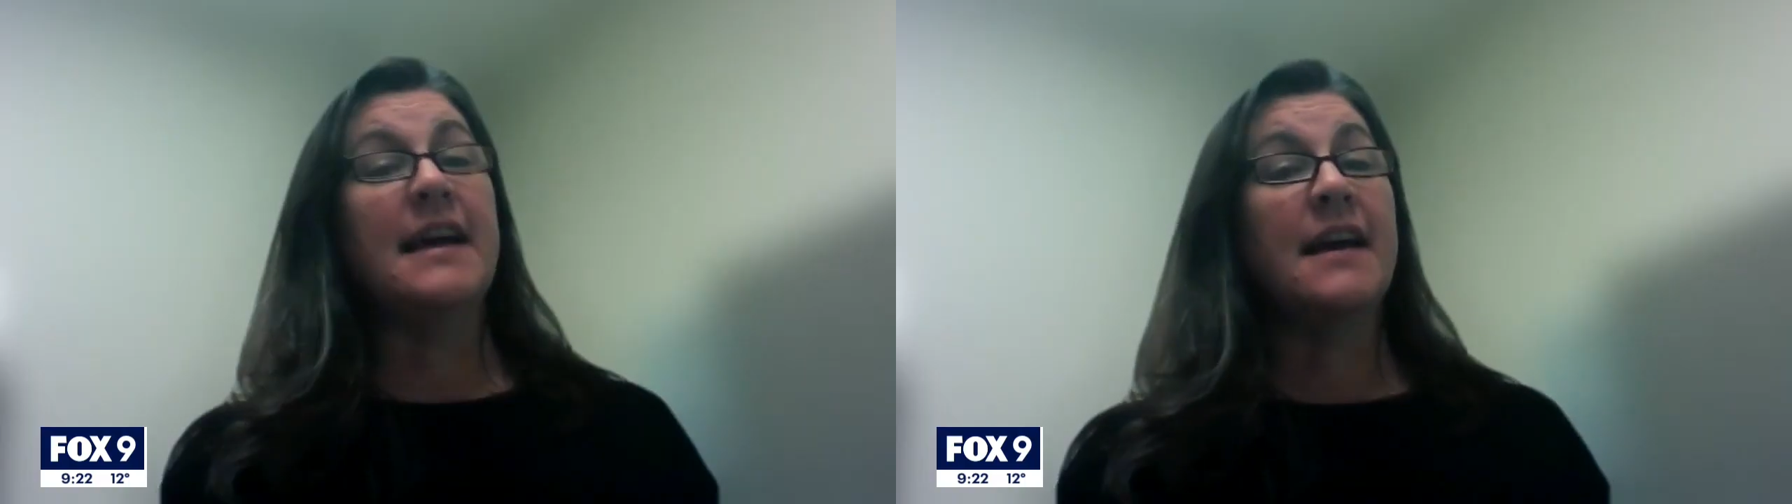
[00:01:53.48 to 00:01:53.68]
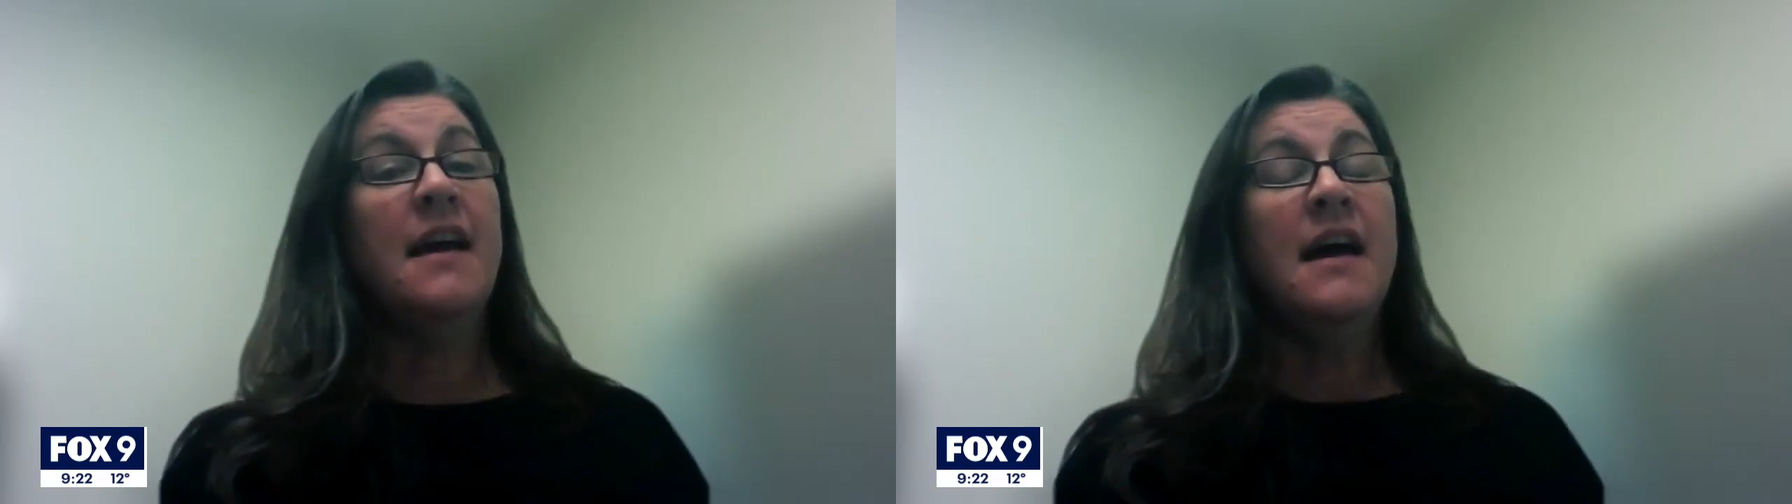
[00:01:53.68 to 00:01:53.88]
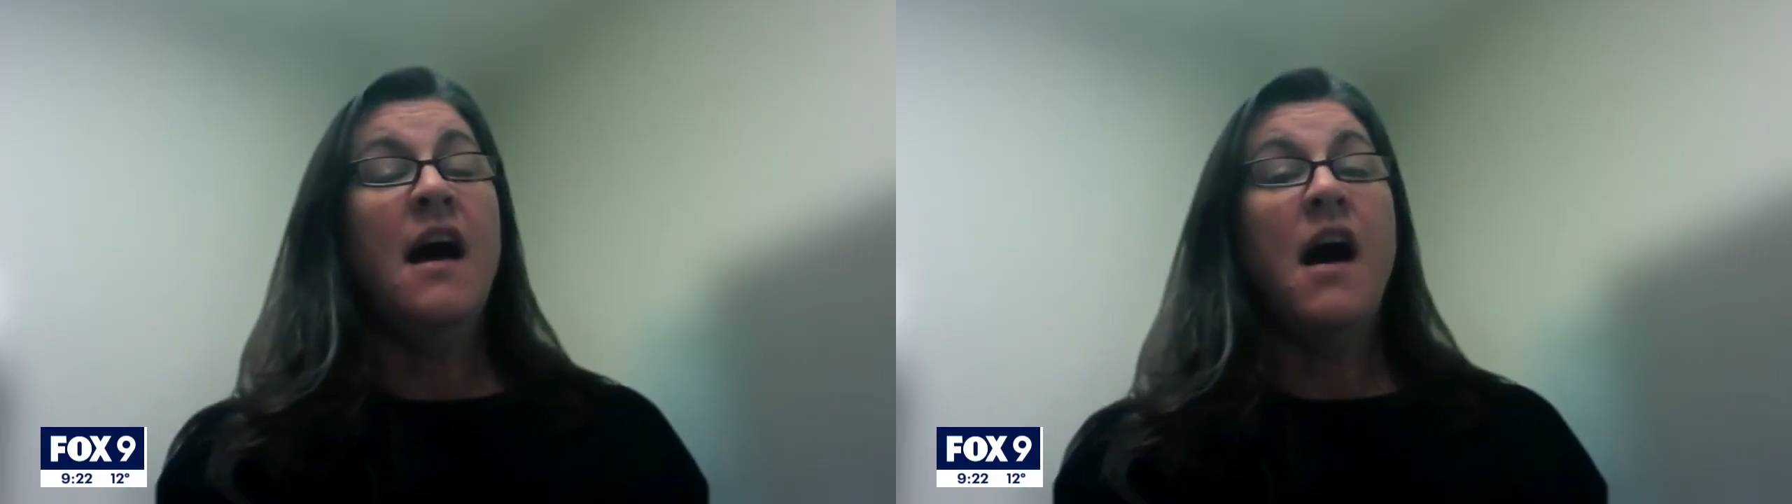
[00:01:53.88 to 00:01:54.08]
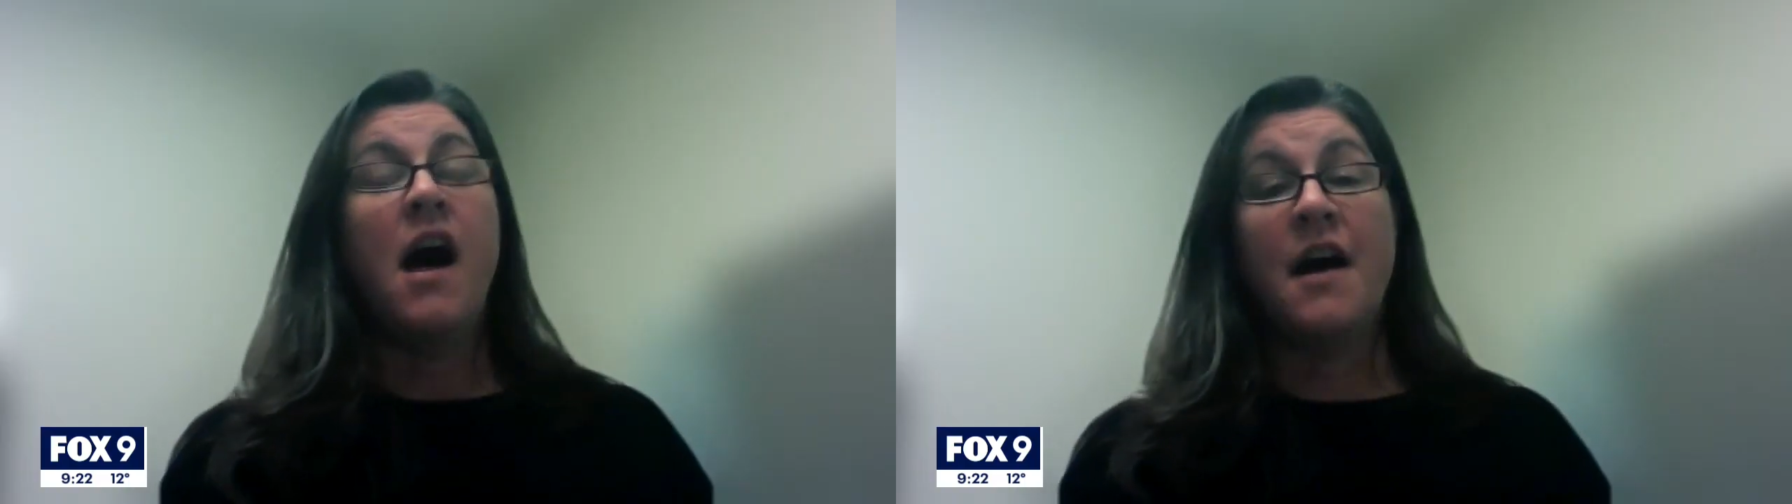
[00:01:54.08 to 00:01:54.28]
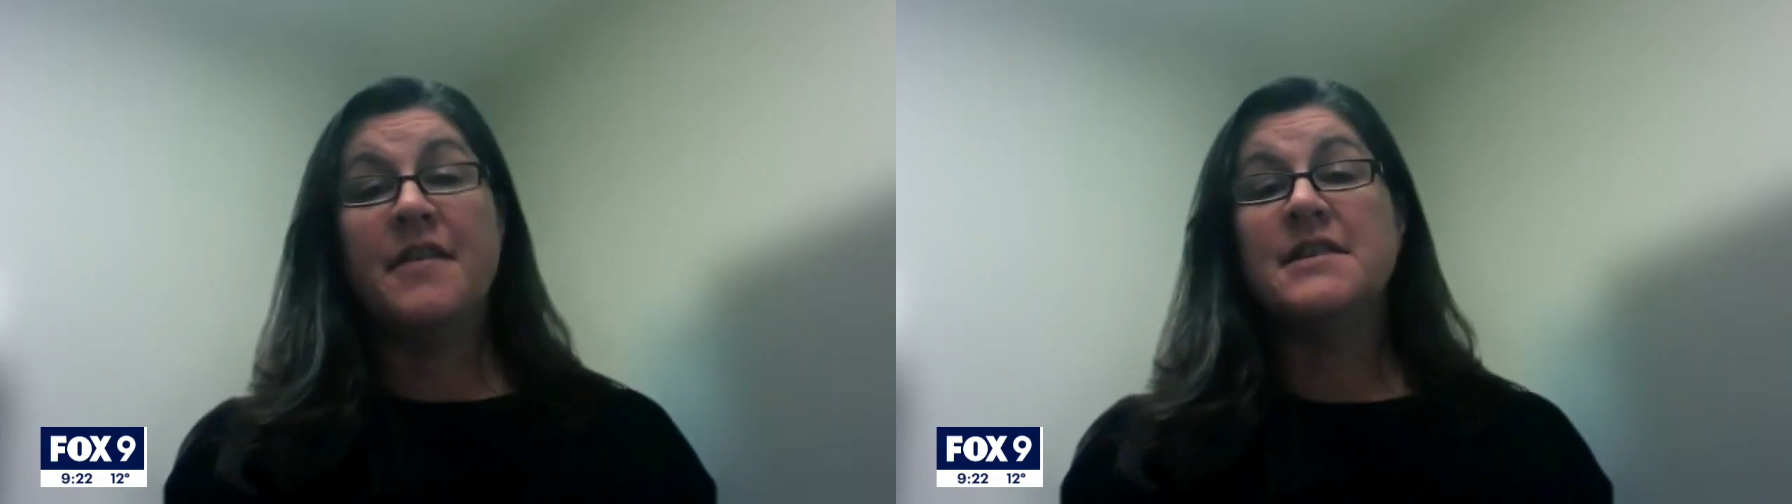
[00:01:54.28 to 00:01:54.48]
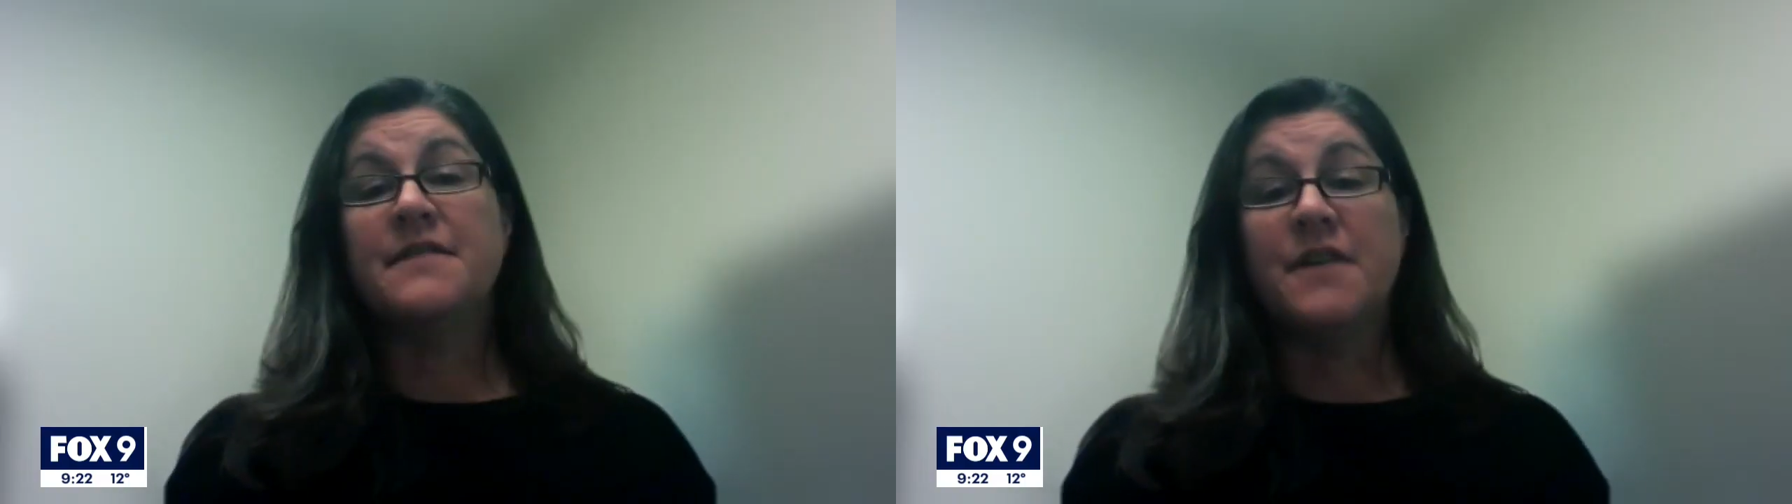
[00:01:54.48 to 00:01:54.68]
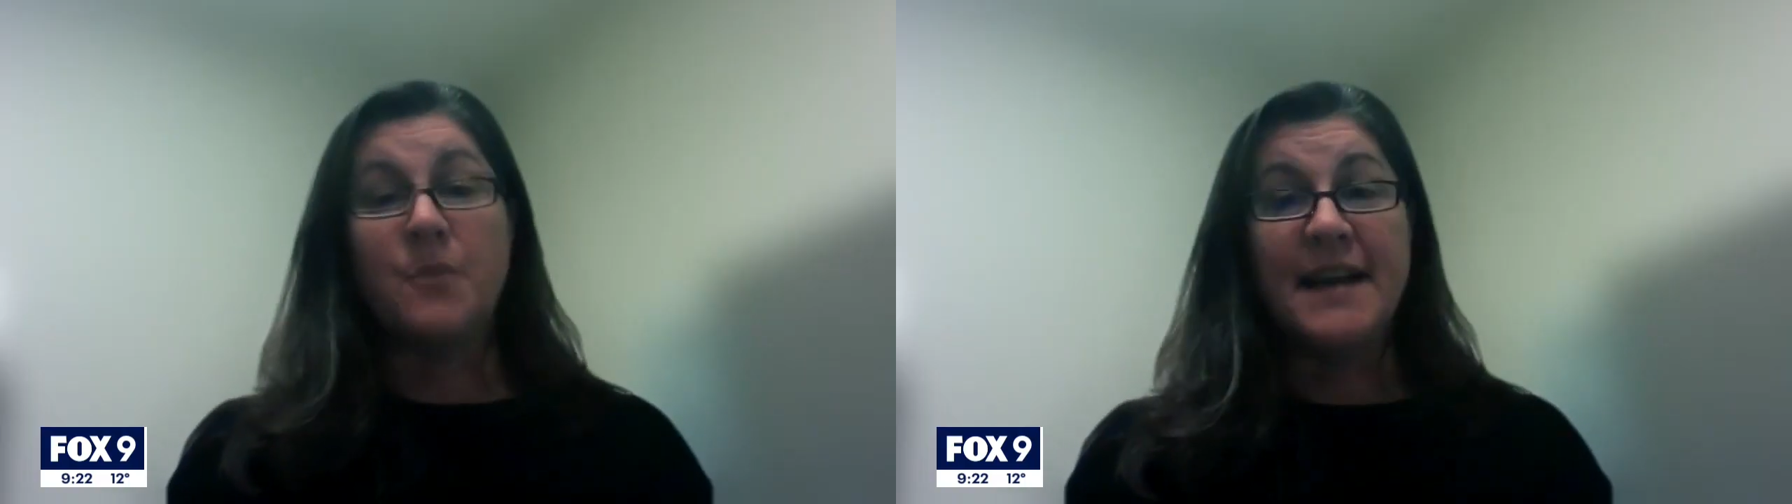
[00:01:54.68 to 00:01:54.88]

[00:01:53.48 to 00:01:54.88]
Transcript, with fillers: like, are there different